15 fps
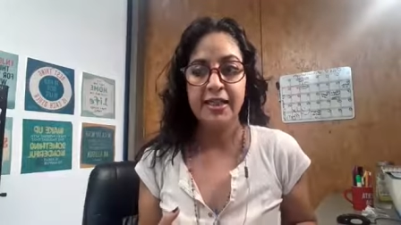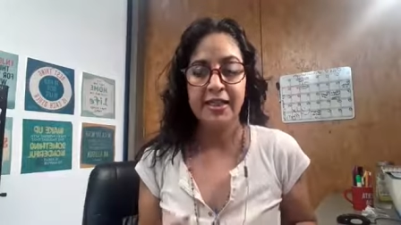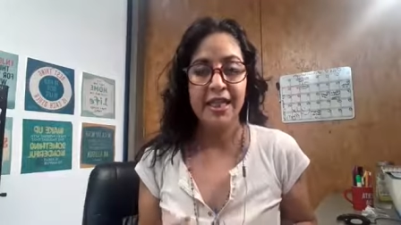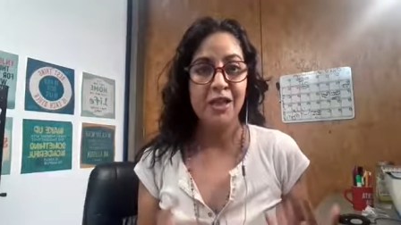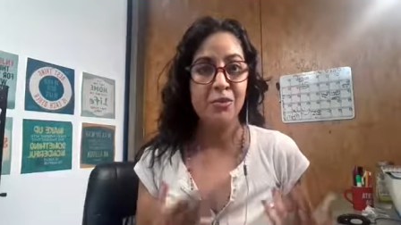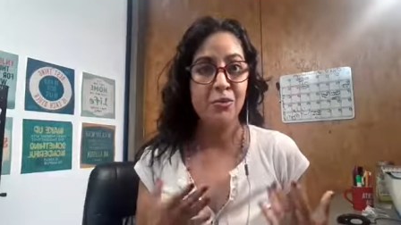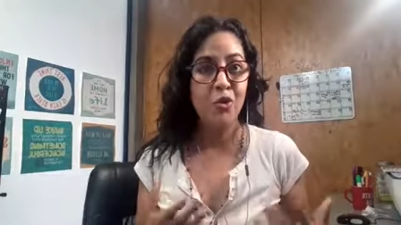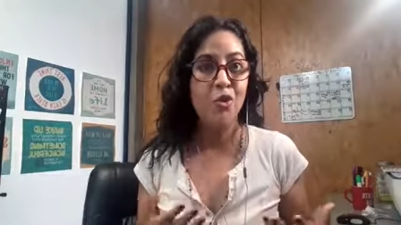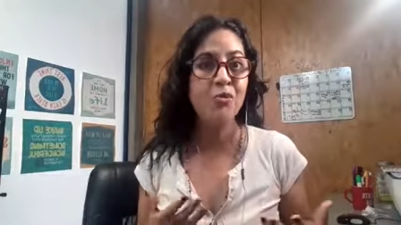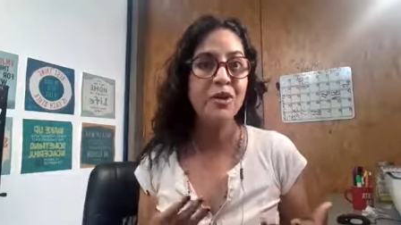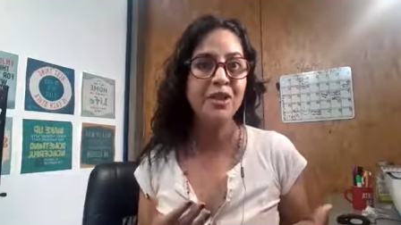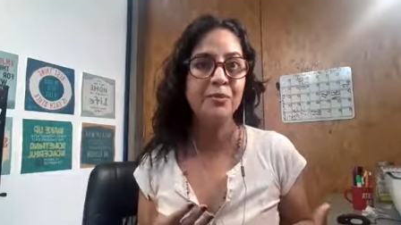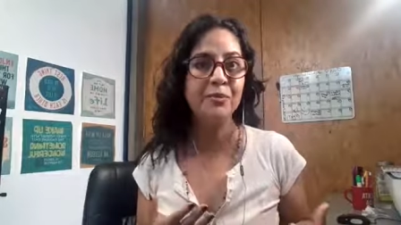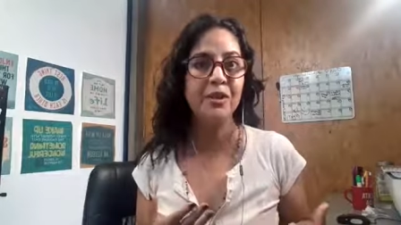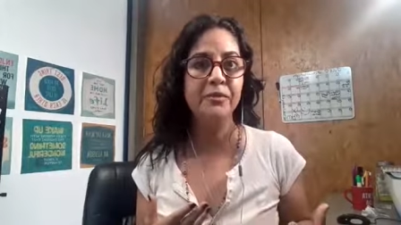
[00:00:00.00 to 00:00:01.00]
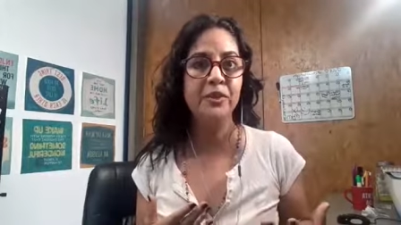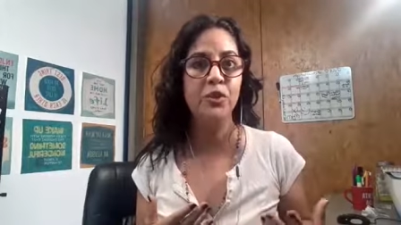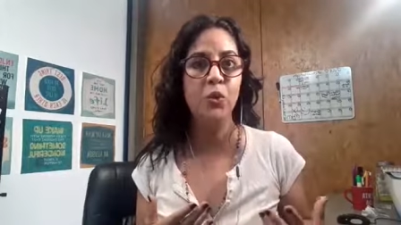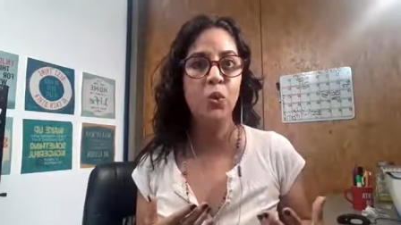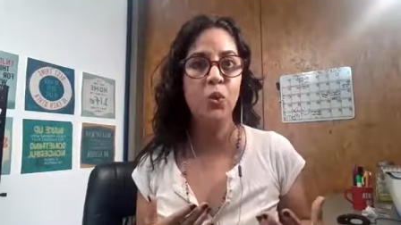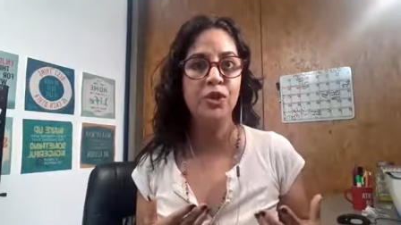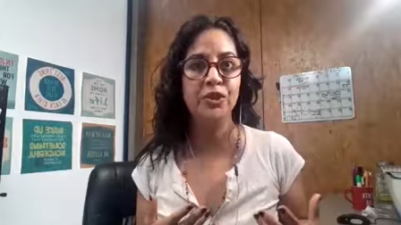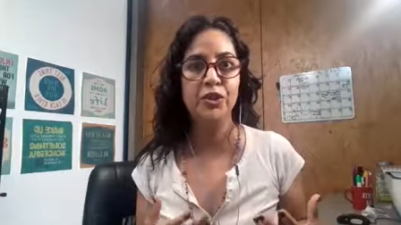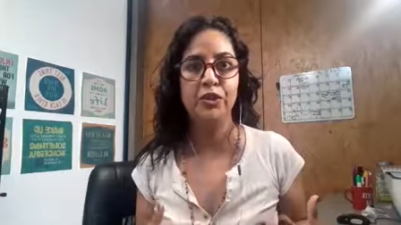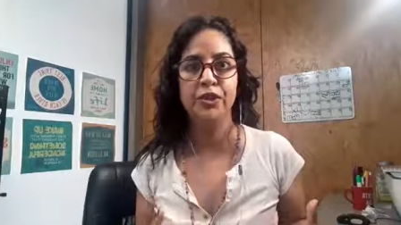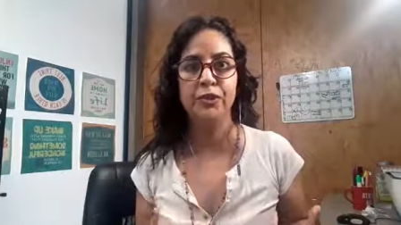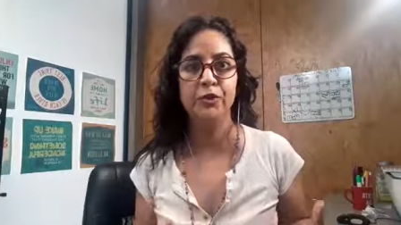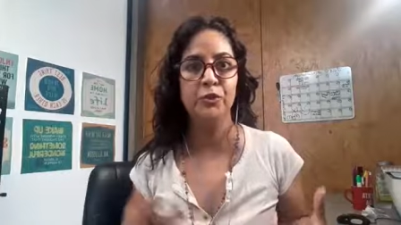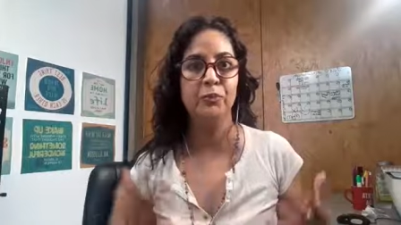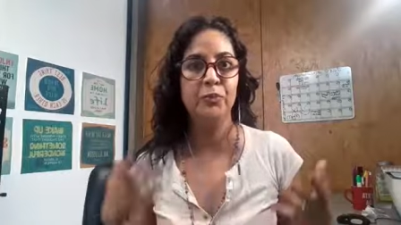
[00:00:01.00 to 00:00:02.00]
in that moment, maybe you want
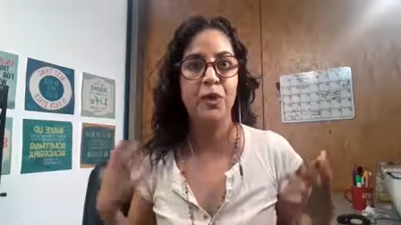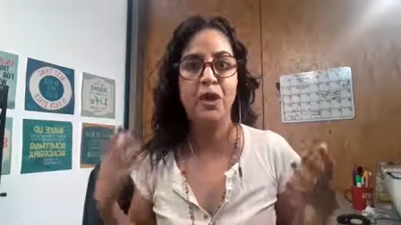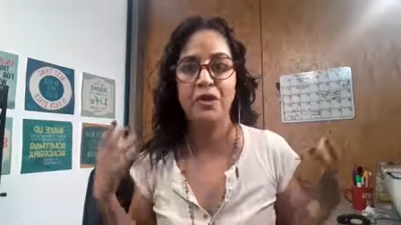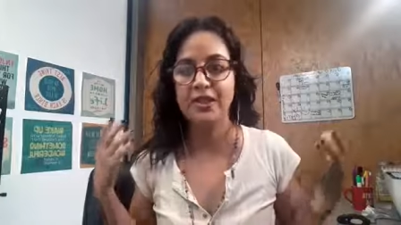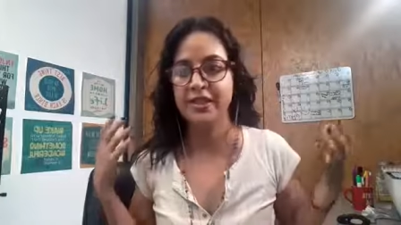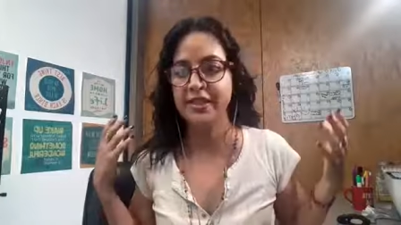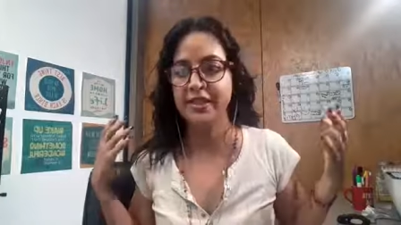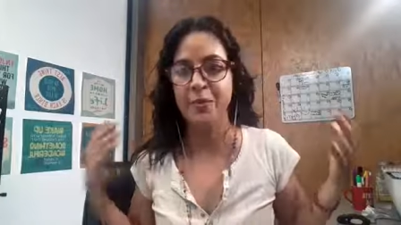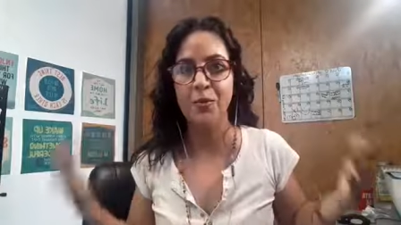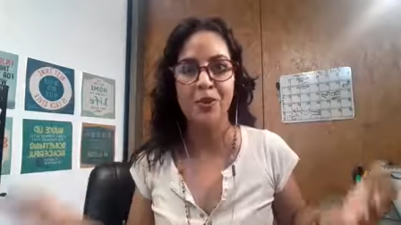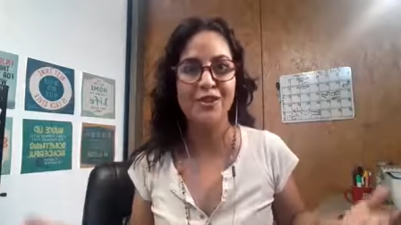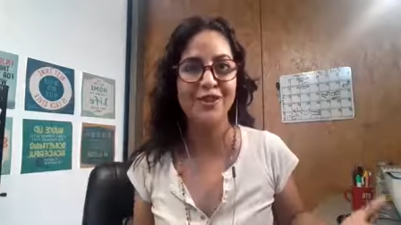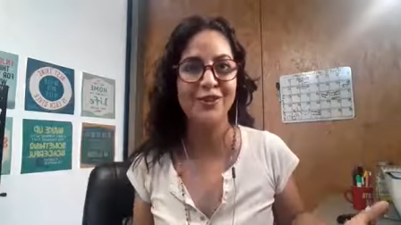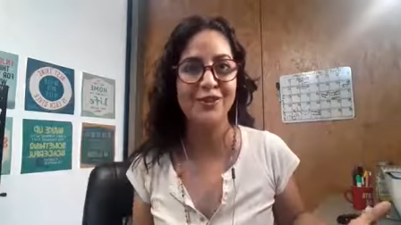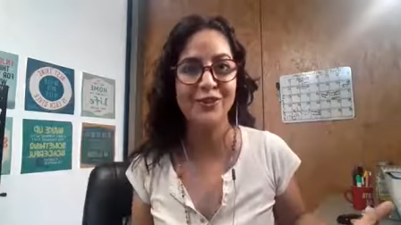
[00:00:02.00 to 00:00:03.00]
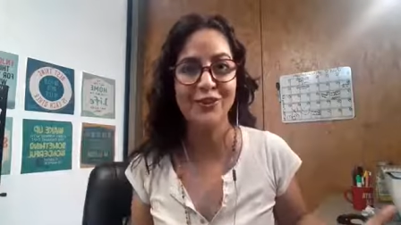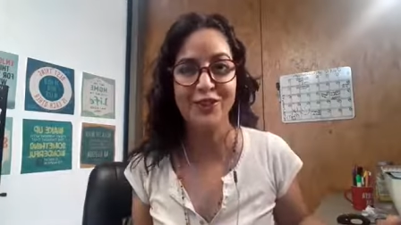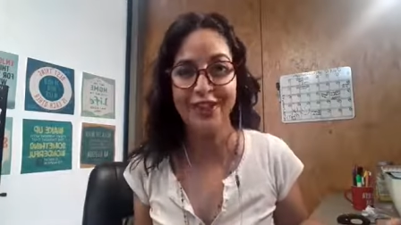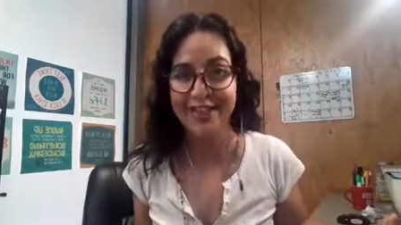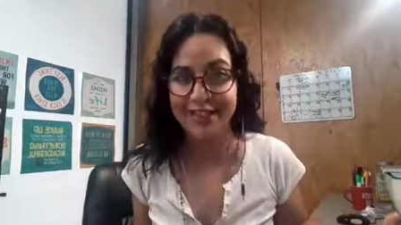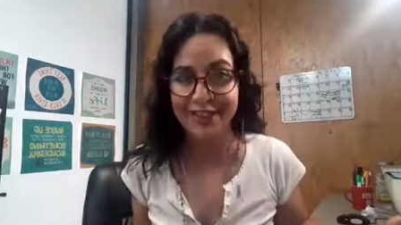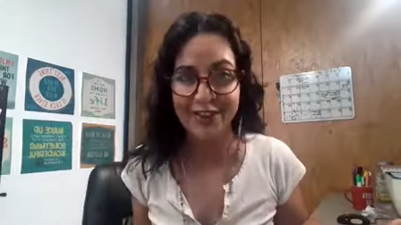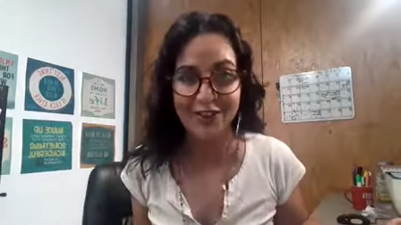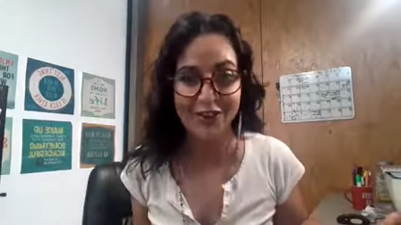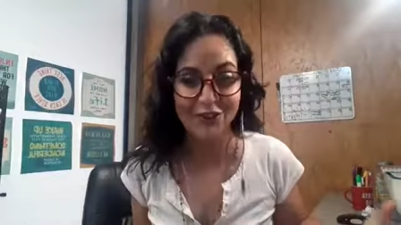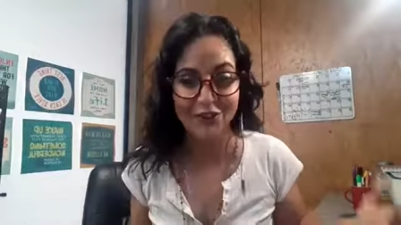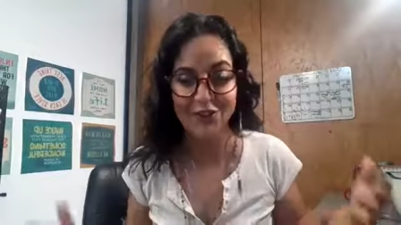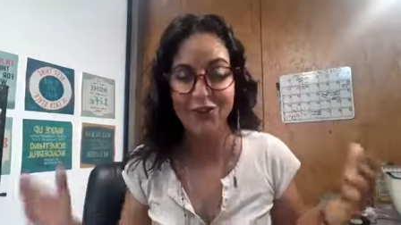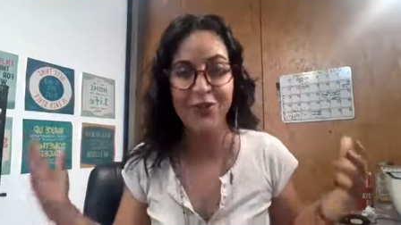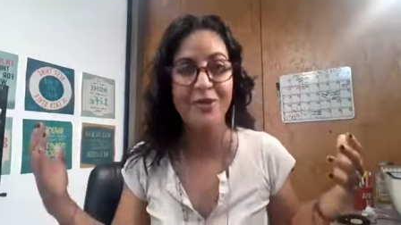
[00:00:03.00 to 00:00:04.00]
just to punch someone in the face or
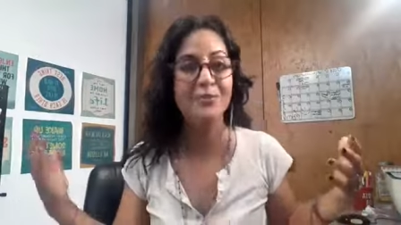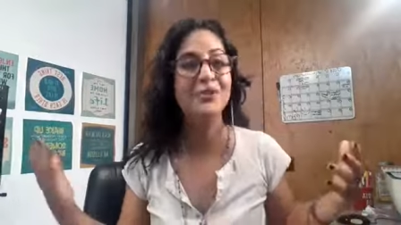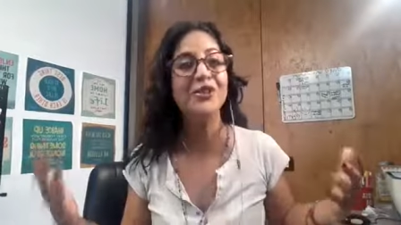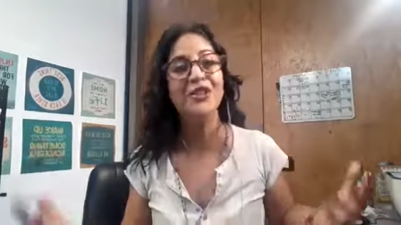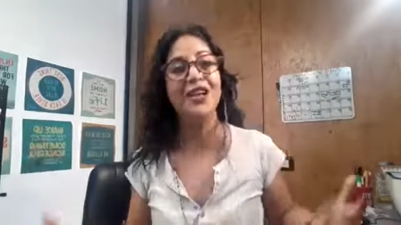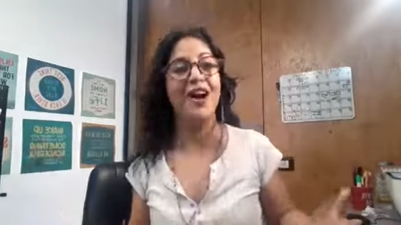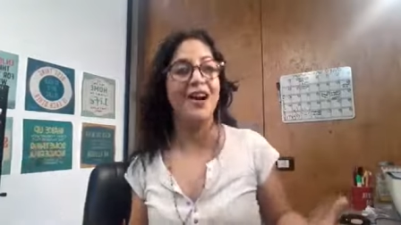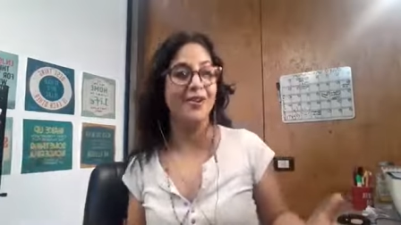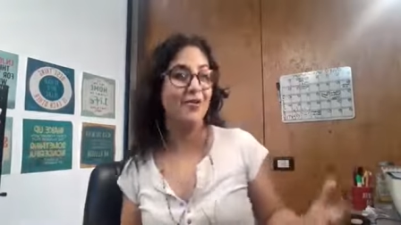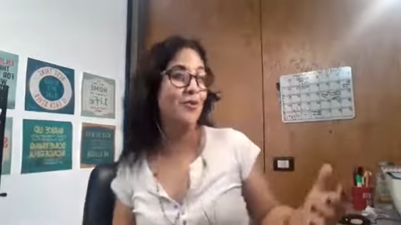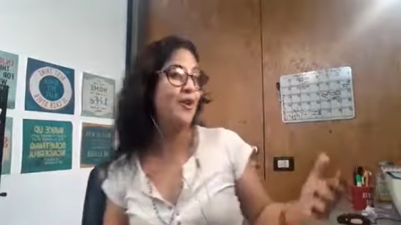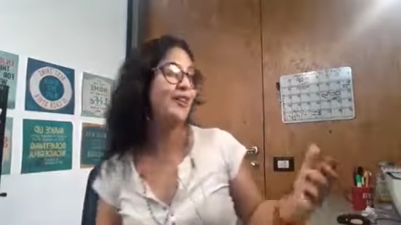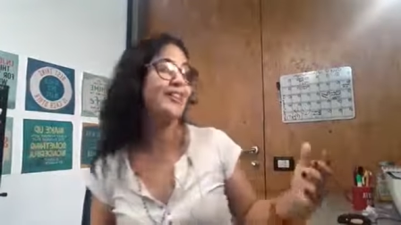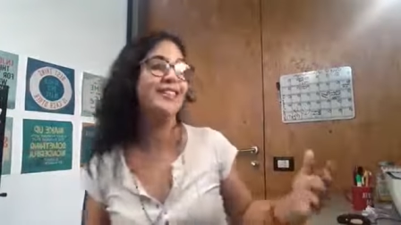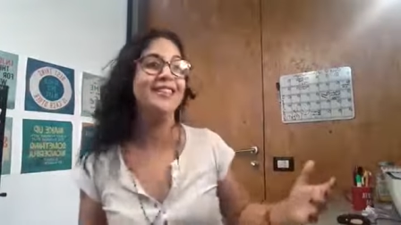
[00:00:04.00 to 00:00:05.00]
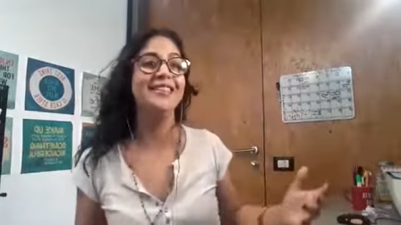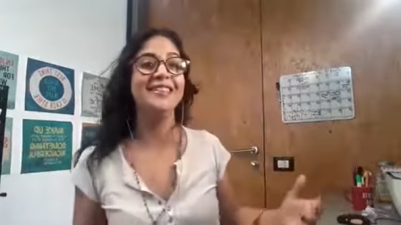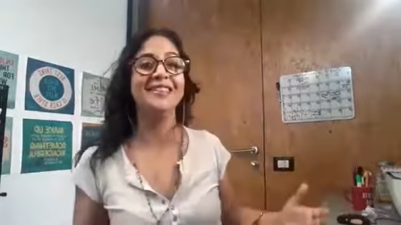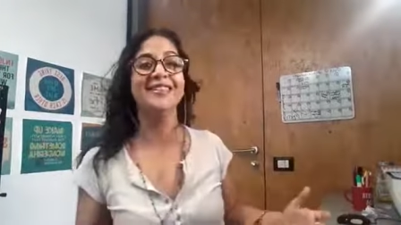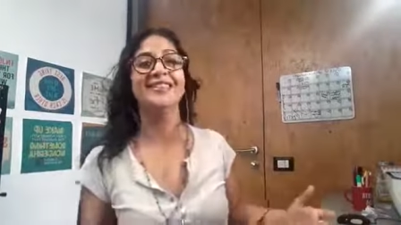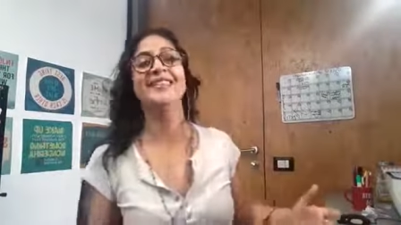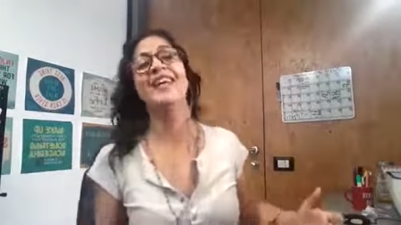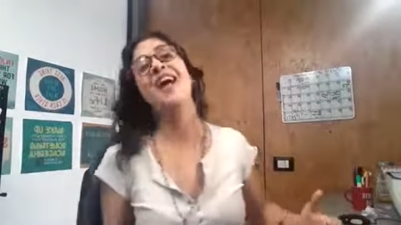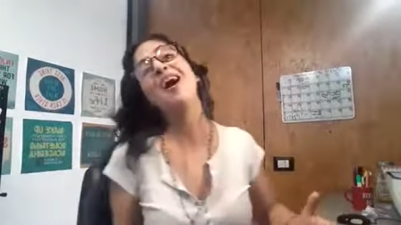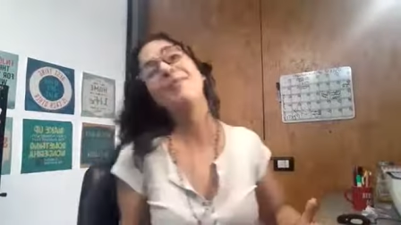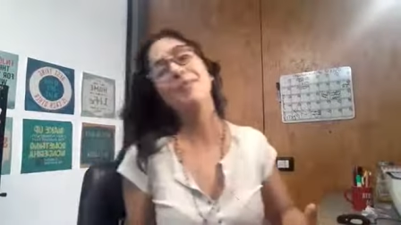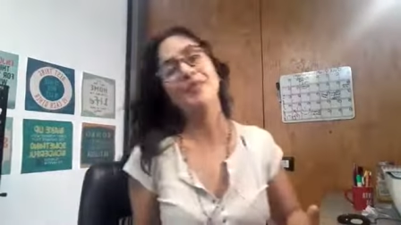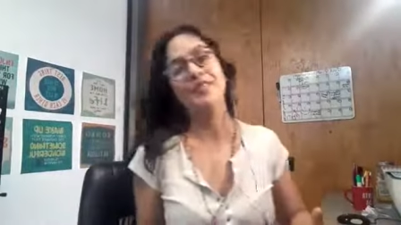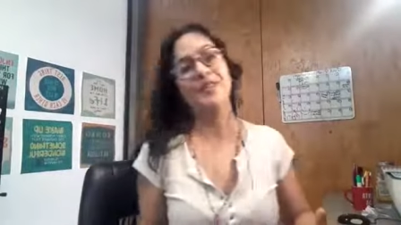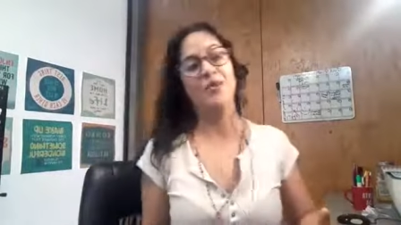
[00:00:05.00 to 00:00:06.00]
to scream to God, why is this
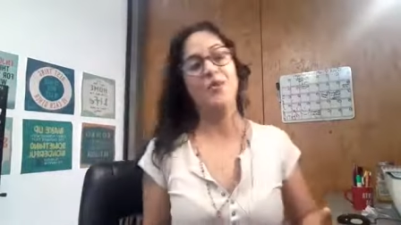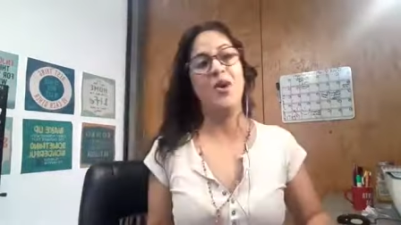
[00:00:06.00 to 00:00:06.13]
happening?